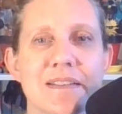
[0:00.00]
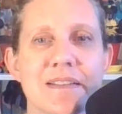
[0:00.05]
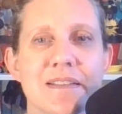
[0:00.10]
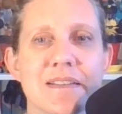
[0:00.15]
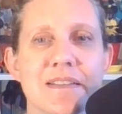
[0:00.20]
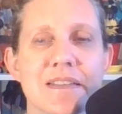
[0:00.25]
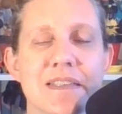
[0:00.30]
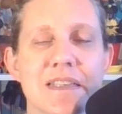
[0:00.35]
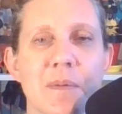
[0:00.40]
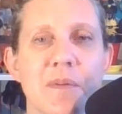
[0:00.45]

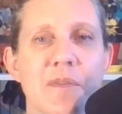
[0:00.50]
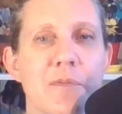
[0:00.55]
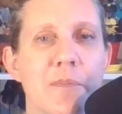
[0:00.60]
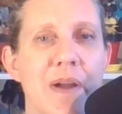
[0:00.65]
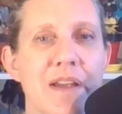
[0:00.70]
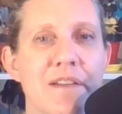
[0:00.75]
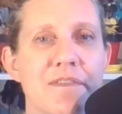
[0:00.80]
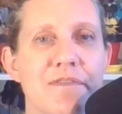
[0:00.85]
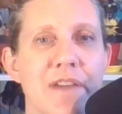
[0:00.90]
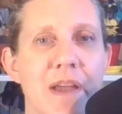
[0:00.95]
Some of
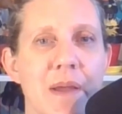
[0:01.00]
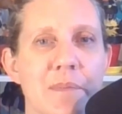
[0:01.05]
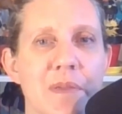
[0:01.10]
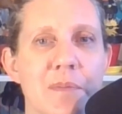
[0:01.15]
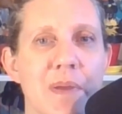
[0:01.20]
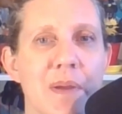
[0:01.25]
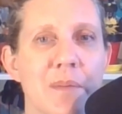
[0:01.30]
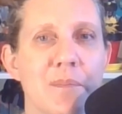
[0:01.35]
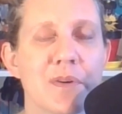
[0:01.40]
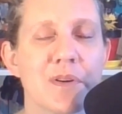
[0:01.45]
my family
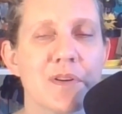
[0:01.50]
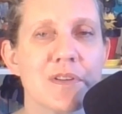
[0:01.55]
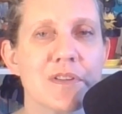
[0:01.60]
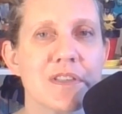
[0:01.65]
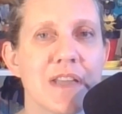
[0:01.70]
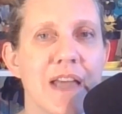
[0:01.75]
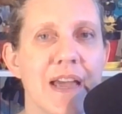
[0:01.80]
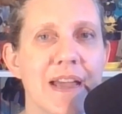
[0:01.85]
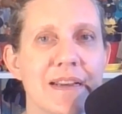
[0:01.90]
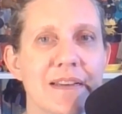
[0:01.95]
members
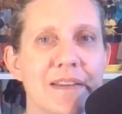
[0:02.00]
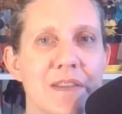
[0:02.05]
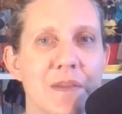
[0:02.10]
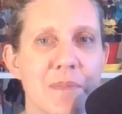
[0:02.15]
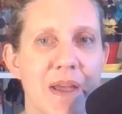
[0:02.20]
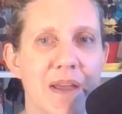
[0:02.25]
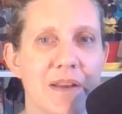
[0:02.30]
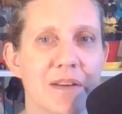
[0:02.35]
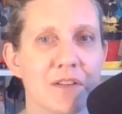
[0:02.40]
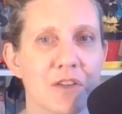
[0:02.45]
liked The
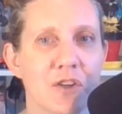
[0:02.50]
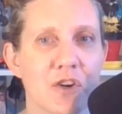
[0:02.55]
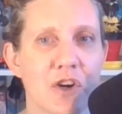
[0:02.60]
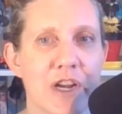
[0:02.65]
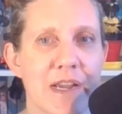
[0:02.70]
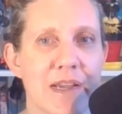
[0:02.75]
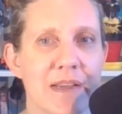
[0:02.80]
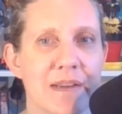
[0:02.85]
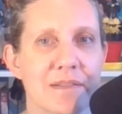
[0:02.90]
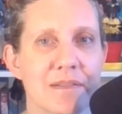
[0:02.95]

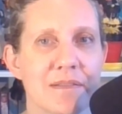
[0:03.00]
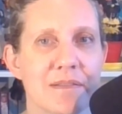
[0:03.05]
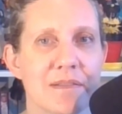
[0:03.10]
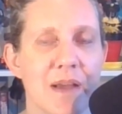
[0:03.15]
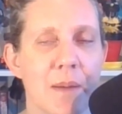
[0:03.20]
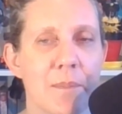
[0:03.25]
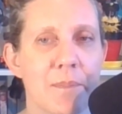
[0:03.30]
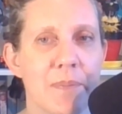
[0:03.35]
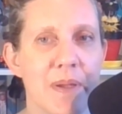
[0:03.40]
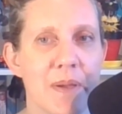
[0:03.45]
Mandalorian
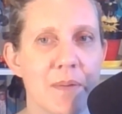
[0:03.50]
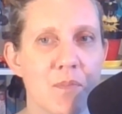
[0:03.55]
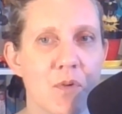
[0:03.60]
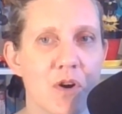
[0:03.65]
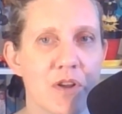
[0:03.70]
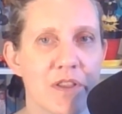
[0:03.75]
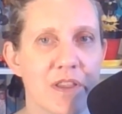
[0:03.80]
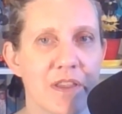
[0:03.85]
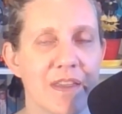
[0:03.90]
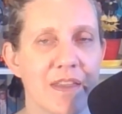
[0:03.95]
a bit
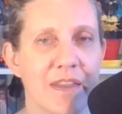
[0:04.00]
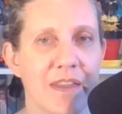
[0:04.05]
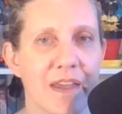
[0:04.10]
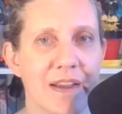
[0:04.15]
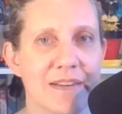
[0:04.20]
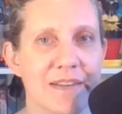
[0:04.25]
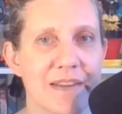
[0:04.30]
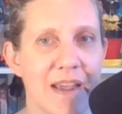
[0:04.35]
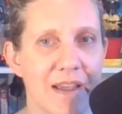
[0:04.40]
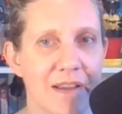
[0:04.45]
more than they
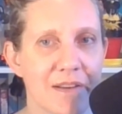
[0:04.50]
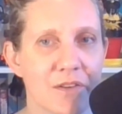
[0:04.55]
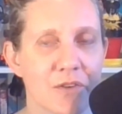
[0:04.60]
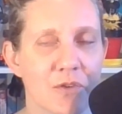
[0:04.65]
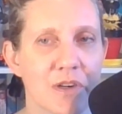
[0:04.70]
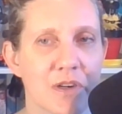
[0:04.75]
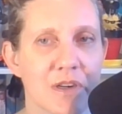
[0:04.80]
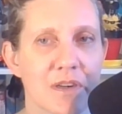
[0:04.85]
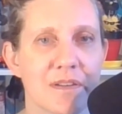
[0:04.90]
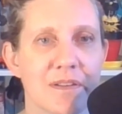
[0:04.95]
liked
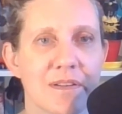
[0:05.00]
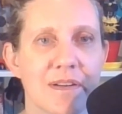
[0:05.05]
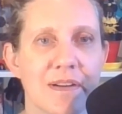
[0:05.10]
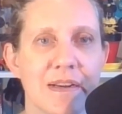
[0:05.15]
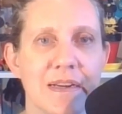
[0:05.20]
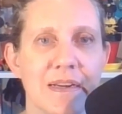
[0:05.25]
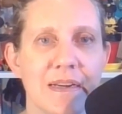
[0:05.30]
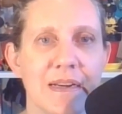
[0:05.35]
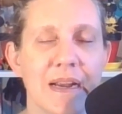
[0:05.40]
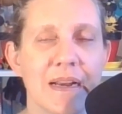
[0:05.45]
Andor.
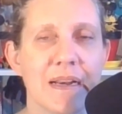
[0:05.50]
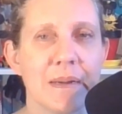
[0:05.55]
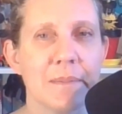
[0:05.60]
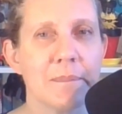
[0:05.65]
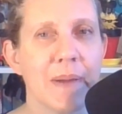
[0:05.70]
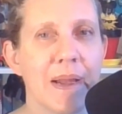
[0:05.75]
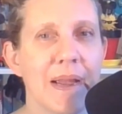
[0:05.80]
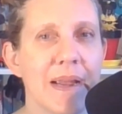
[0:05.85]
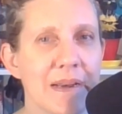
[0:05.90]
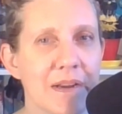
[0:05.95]
And I
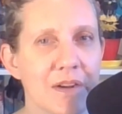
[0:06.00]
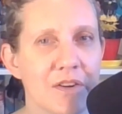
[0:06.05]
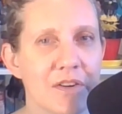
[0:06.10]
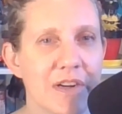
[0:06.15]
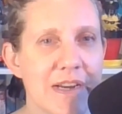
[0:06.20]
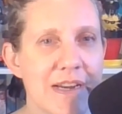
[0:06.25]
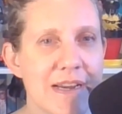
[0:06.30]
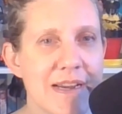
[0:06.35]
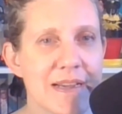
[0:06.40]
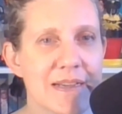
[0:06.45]
might
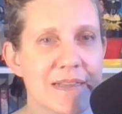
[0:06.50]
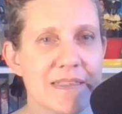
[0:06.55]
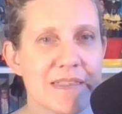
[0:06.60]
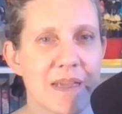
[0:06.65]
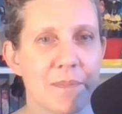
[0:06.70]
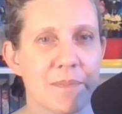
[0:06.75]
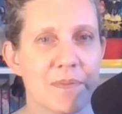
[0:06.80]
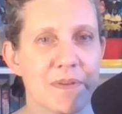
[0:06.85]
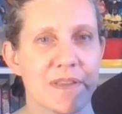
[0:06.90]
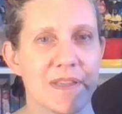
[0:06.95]
agree,
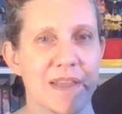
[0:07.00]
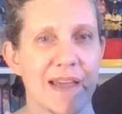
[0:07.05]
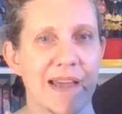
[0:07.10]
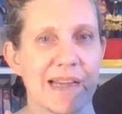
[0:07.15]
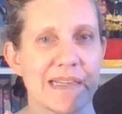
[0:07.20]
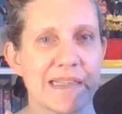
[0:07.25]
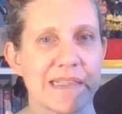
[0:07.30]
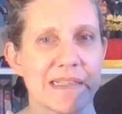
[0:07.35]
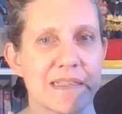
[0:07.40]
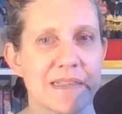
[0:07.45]
except
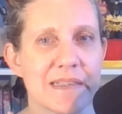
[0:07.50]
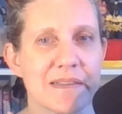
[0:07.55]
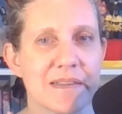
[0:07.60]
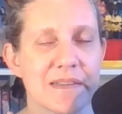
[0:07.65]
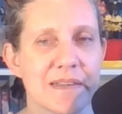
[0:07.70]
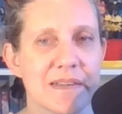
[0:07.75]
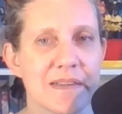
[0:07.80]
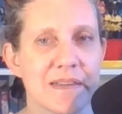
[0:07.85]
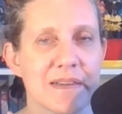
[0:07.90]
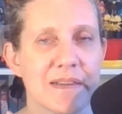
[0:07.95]
that
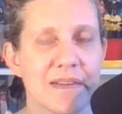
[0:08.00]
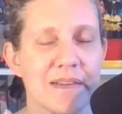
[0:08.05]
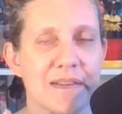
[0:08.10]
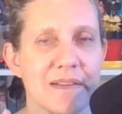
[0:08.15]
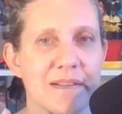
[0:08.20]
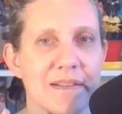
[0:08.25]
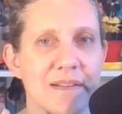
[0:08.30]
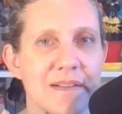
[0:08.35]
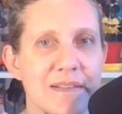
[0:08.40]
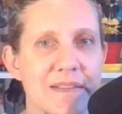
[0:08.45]

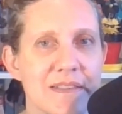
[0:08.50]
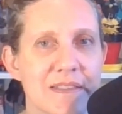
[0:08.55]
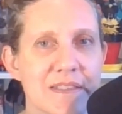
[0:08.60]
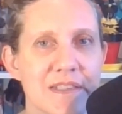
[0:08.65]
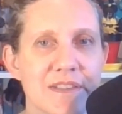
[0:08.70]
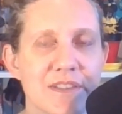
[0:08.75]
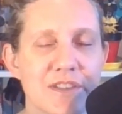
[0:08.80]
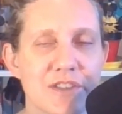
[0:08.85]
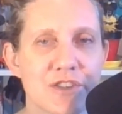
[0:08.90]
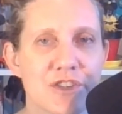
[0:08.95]

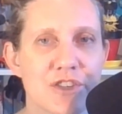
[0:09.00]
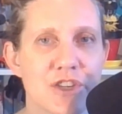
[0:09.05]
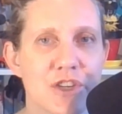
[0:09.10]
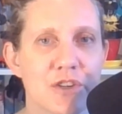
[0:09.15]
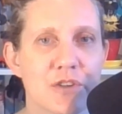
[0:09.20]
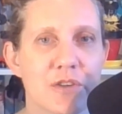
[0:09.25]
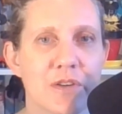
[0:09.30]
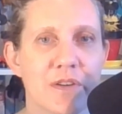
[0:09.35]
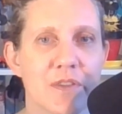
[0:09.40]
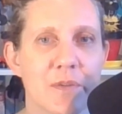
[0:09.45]
season
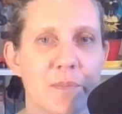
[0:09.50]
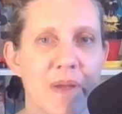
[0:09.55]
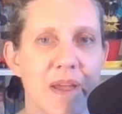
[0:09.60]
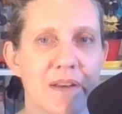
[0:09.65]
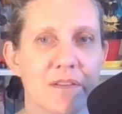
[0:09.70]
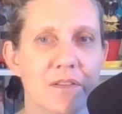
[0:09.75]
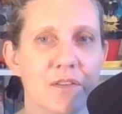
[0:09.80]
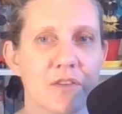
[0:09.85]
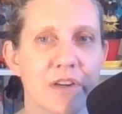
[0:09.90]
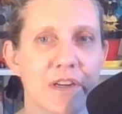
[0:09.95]
2 of The
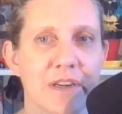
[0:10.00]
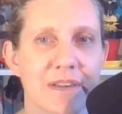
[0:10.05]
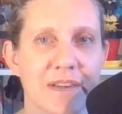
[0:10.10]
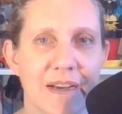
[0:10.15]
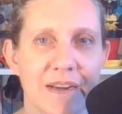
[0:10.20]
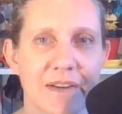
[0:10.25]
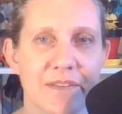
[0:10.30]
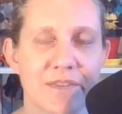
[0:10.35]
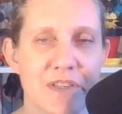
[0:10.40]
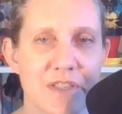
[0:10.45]
Mandalorian
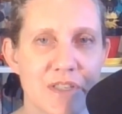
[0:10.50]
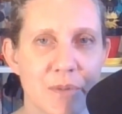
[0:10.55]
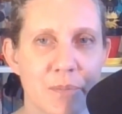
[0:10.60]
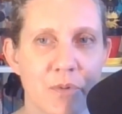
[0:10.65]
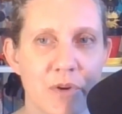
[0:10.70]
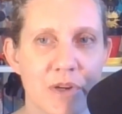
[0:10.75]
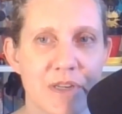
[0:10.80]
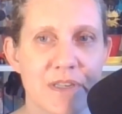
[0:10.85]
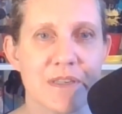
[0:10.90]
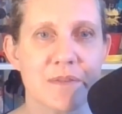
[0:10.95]
kind of
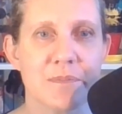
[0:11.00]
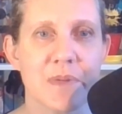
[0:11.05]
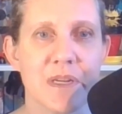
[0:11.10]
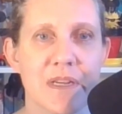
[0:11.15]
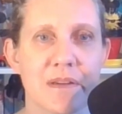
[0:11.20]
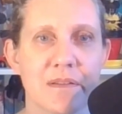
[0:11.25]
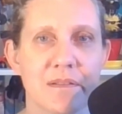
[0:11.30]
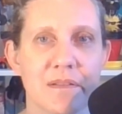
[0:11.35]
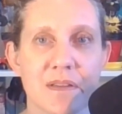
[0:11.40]
disappointed me.